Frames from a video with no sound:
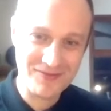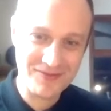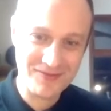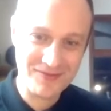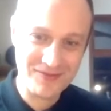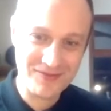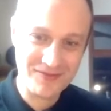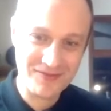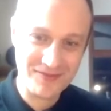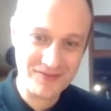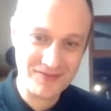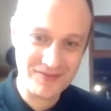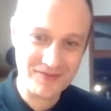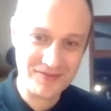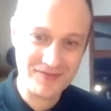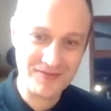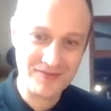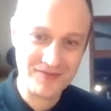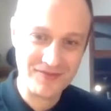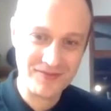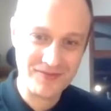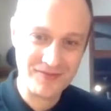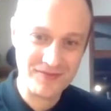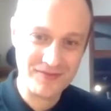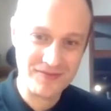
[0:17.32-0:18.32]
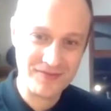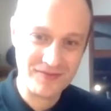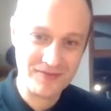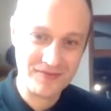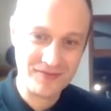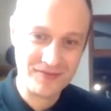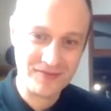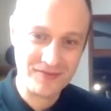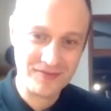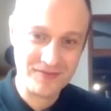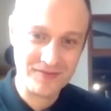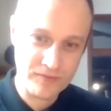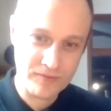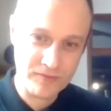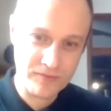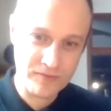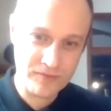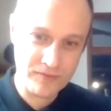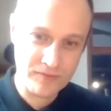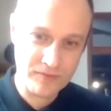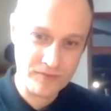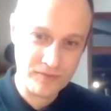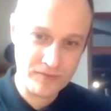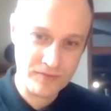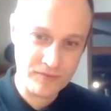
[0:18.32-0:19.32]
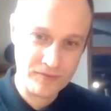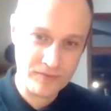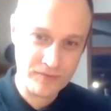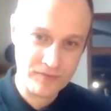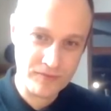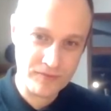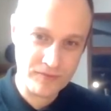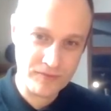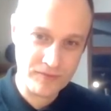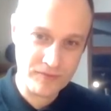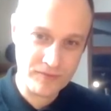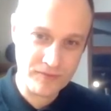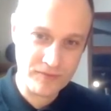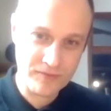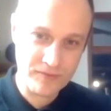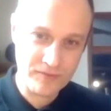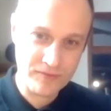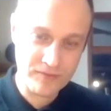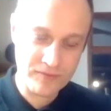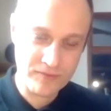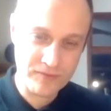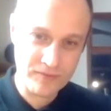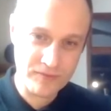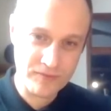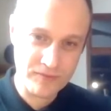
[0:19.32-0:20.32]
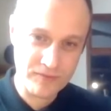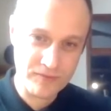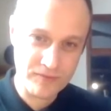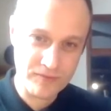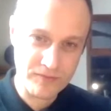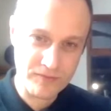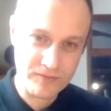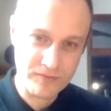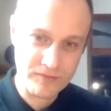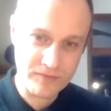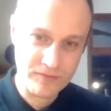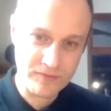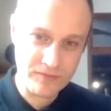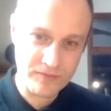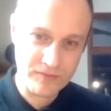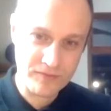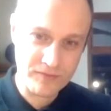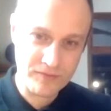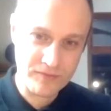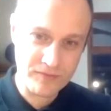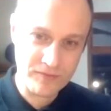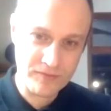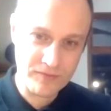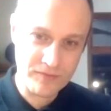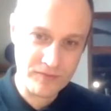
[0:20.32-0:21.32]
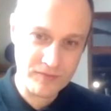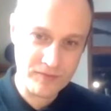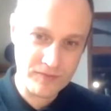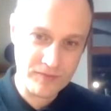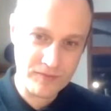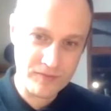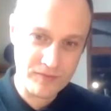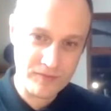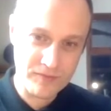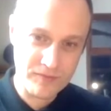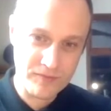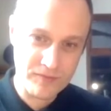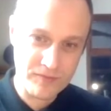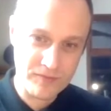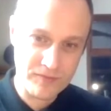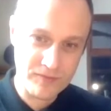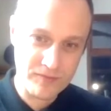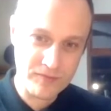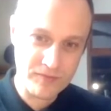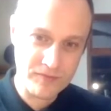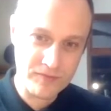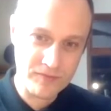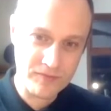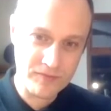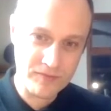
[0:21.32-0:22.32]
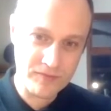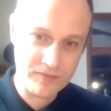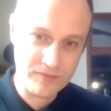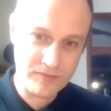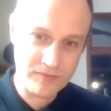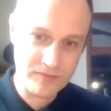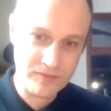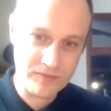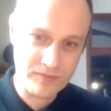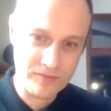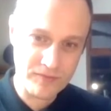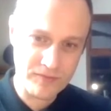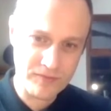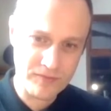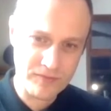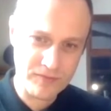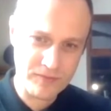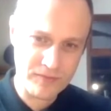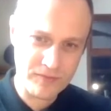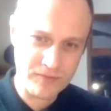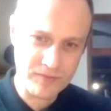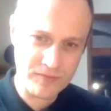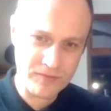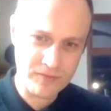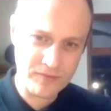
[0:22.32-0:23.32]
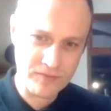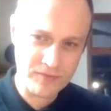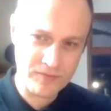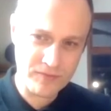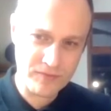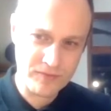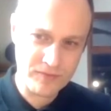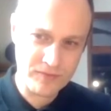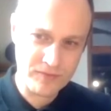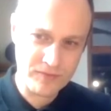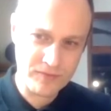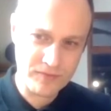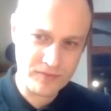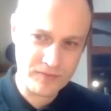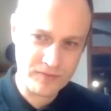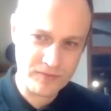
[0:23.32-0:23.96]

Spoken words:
This person isn't speaking.